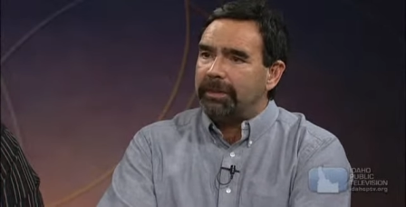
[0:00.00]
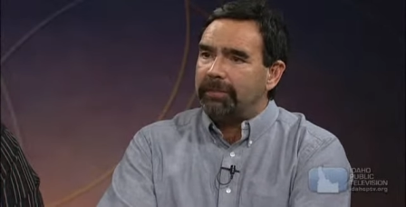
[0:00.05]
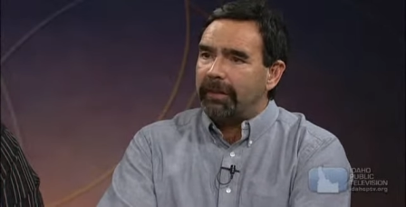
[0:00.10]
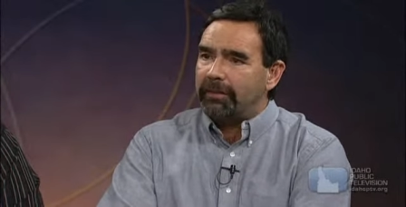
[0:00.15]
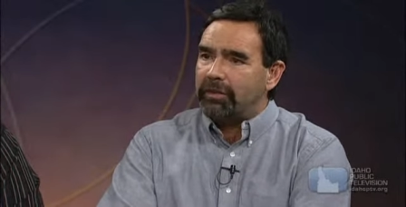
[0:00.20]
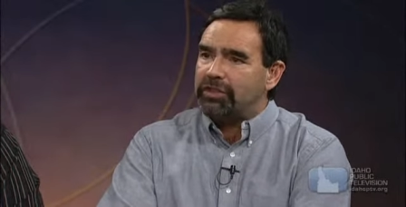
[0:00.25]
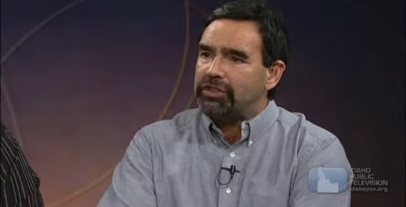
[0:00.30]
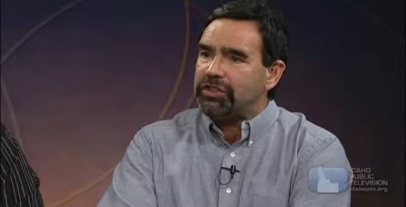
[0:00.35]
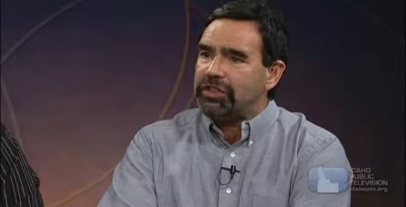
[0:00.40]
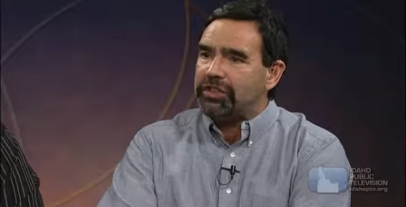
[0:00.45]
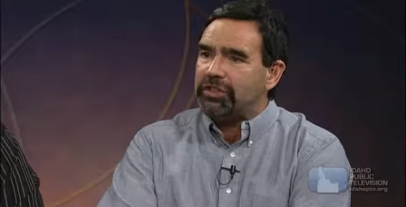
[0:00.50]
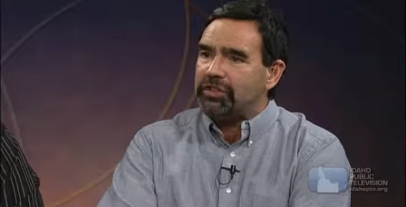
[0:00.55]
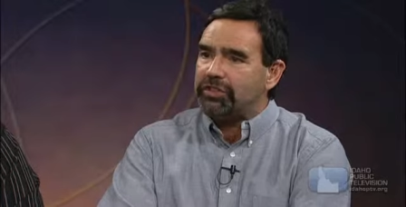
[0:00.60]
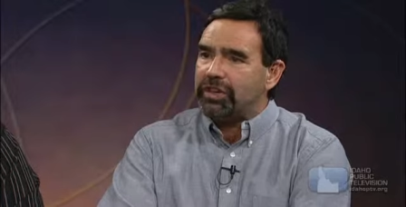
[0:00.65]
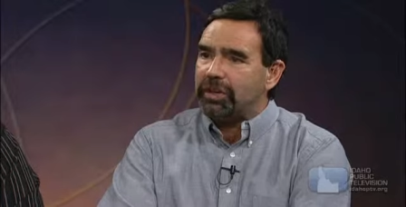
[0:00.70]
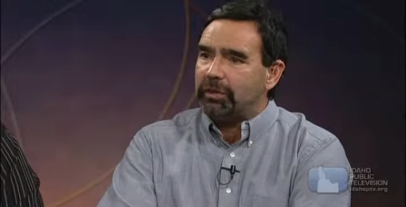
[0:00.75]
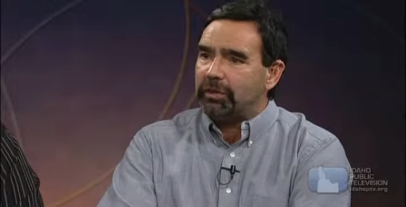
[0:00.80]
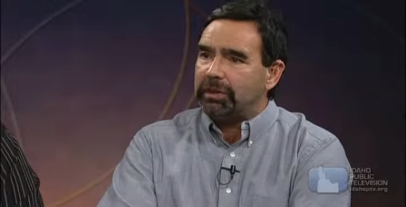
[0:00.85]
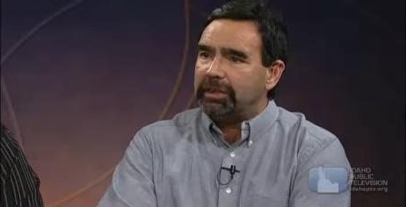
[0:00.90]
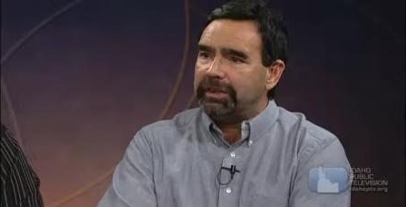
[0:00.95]
of the seniors
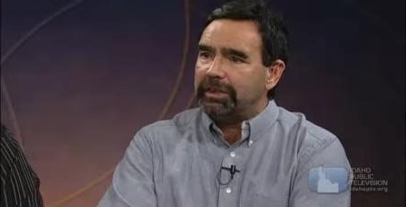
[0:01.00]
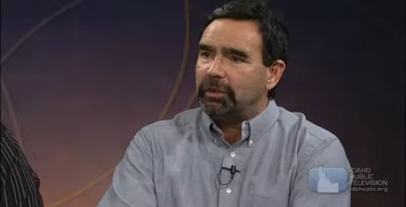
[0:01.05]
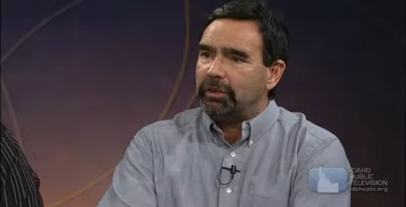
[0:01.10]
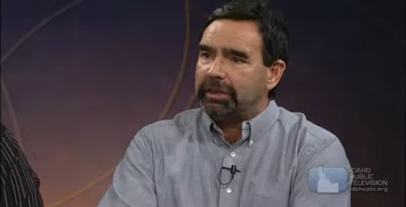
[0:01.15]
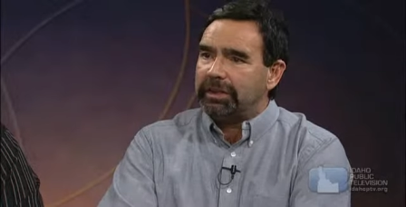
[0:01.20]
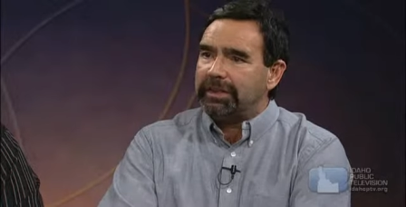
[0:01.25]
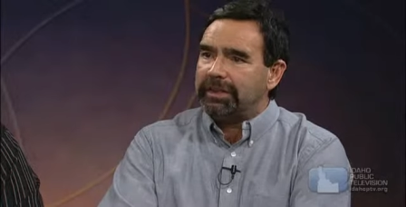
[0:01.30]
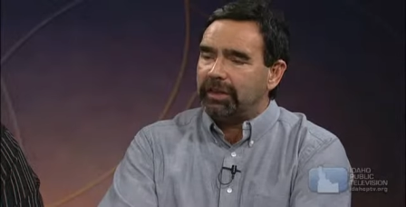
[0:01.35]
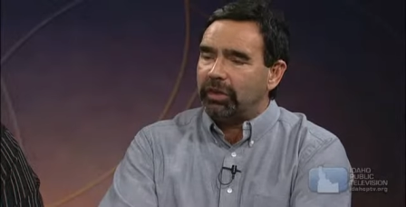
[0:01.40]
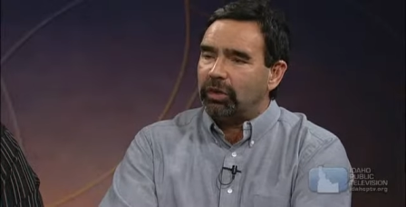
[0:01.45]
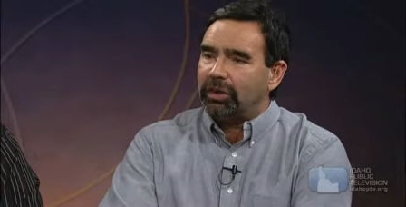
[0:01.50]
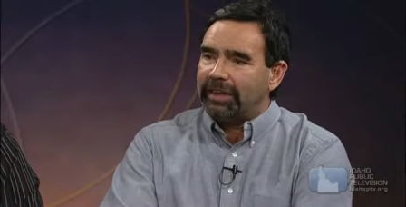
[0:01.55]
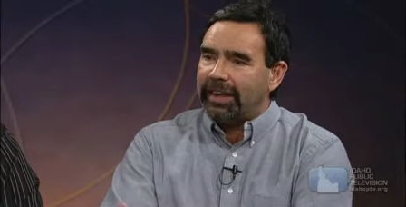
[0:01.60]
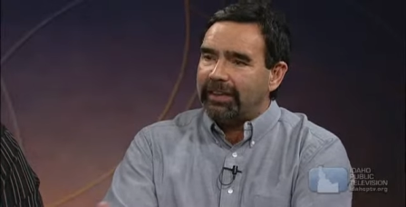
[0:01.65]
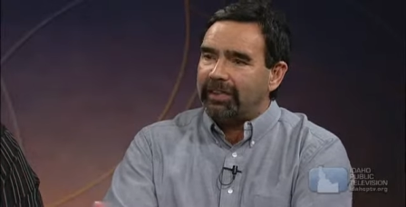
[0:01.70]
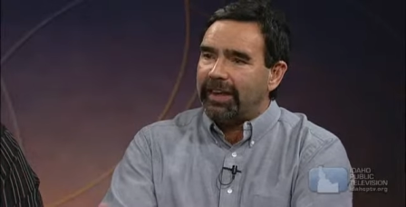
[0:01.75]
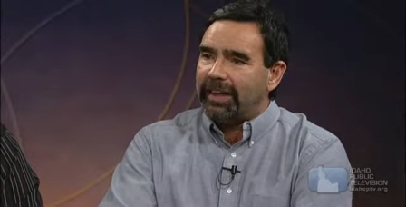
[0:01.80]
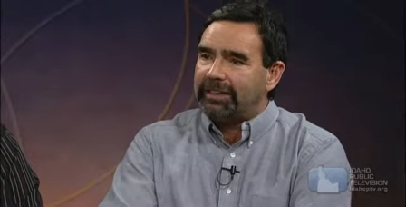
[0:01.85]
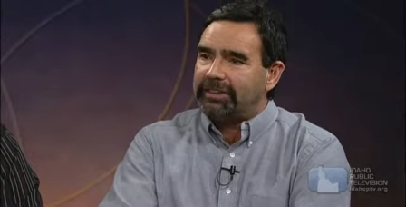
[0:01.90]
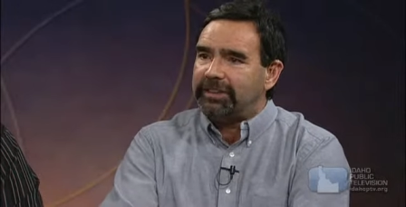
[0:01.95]
that literally, you know,
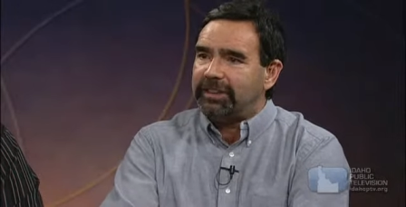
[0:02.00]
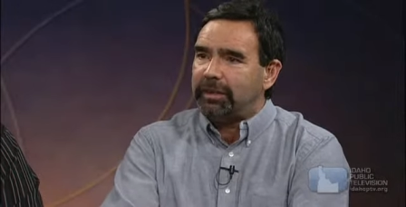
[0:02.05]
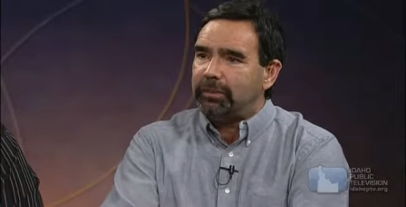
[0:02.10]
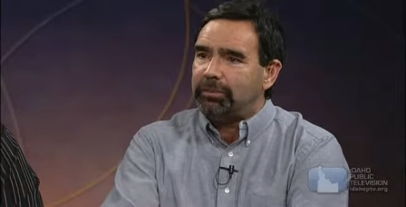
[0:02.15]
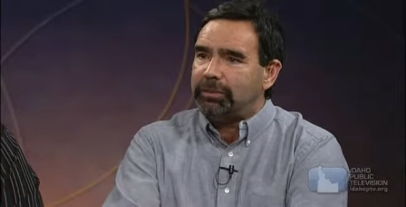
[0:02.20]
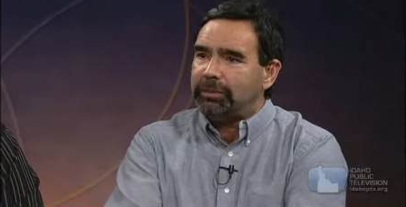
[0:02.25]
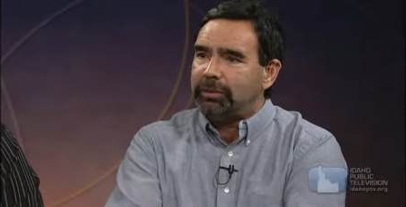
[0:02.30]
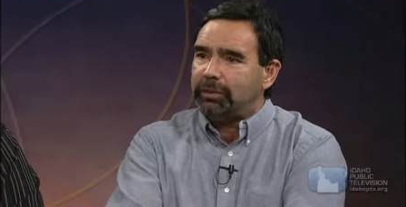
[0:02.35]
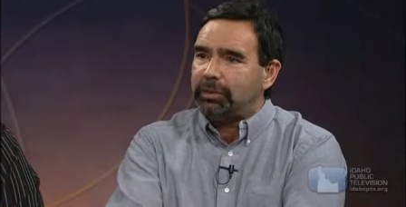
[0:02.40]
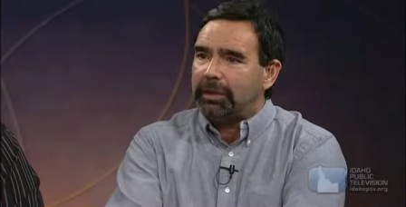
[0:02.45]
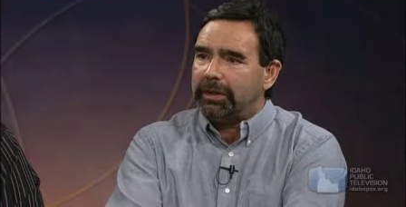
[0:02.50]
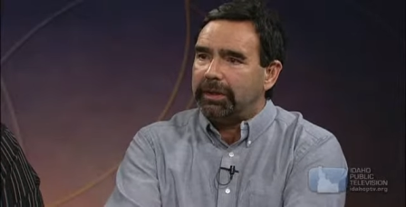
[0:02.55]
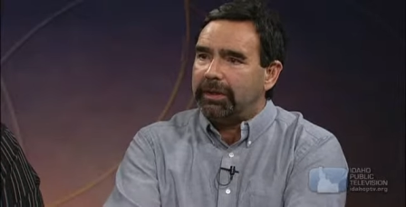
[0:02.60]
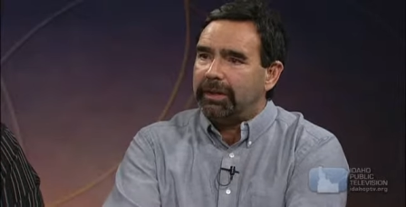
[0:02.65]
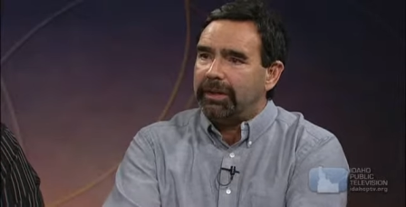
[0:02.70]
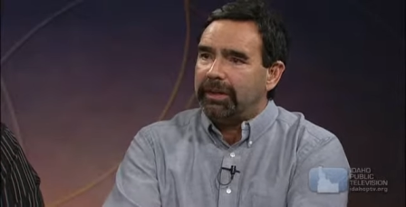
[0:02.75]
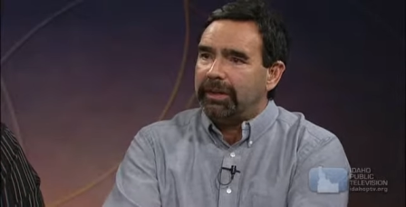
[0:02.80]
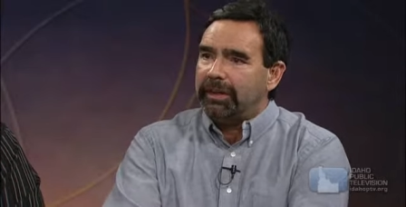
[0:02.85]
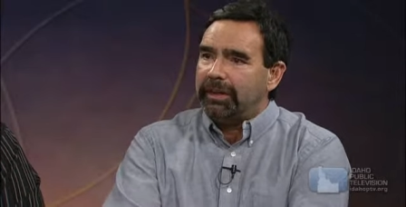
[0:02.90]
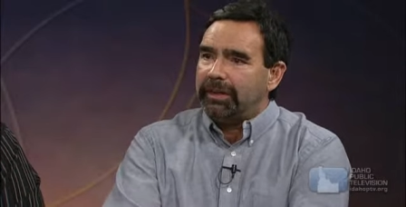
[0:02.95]
led that team to, uh,
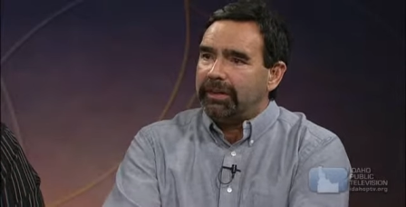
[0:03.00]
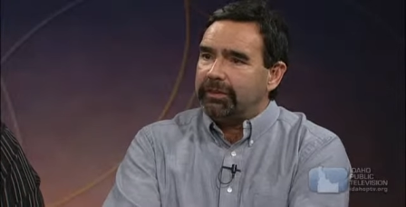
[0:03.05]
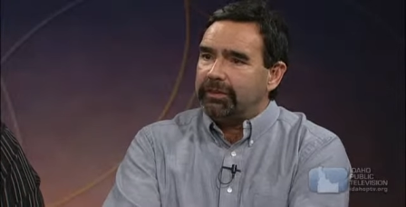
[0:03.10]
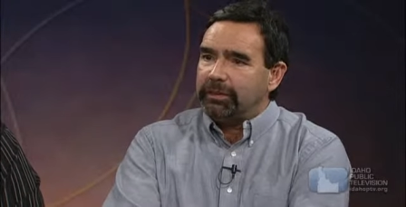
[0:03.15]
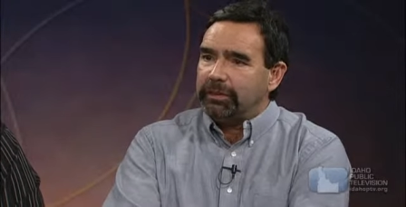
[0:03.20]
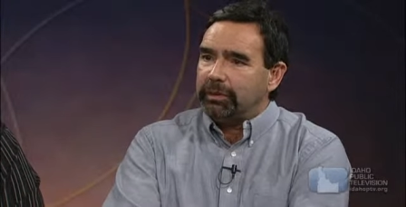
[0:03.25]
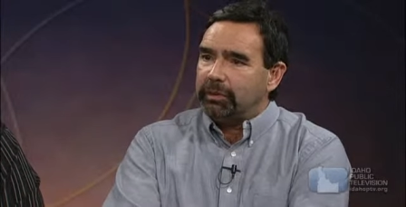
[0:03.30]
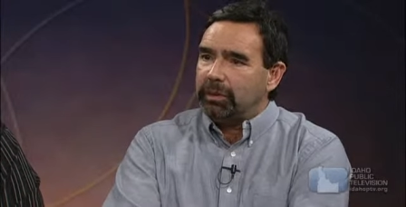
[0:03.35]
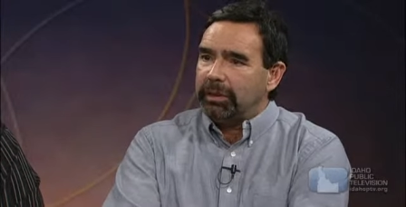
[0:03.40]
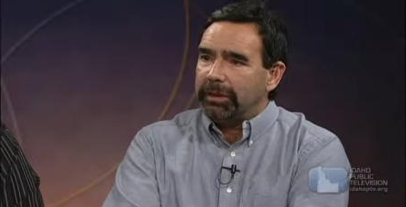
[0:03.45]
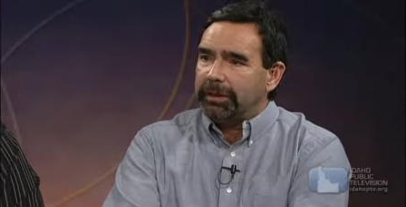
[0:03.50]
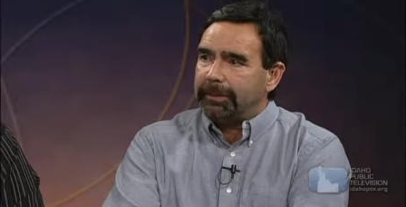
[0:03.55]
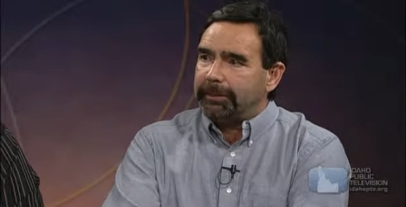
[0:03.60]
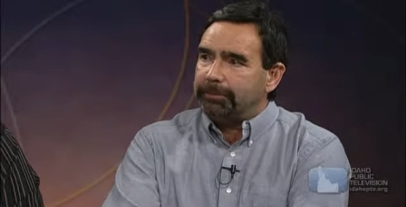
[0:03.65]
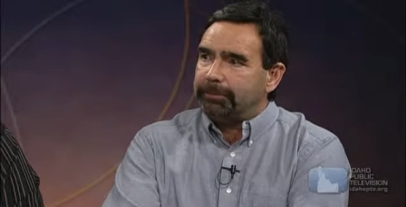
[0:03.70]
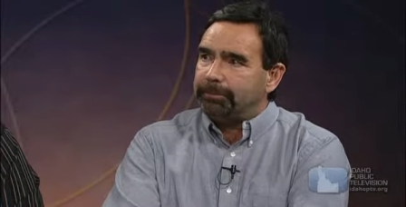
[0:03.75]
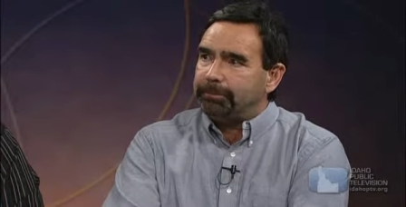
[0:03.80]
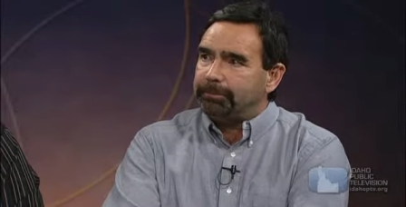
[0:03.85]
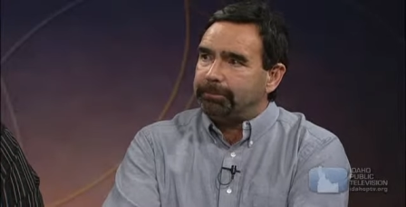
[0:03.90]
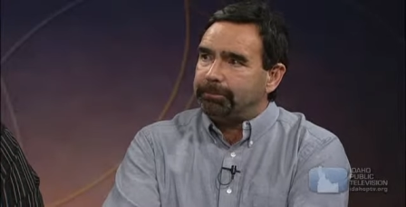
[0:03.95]
to um,